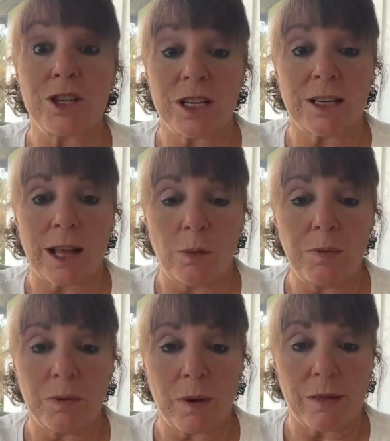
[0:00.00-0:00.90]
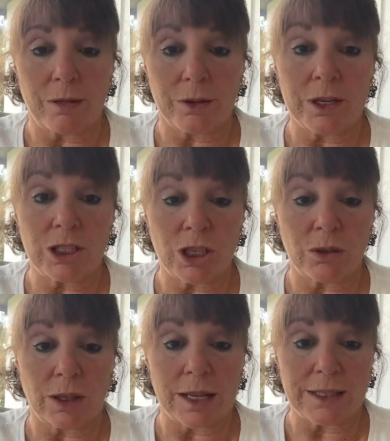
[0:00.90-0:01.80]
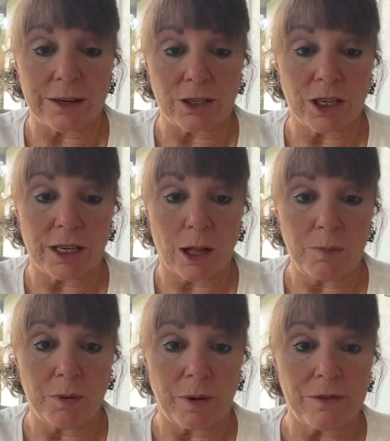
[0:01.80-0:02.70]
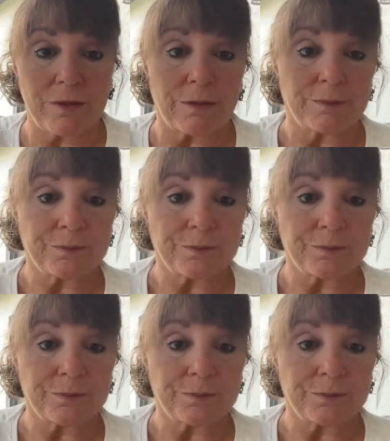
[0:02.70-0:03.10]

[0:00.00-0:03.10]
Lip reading: could help you with. Learning to utilize energy could help you with.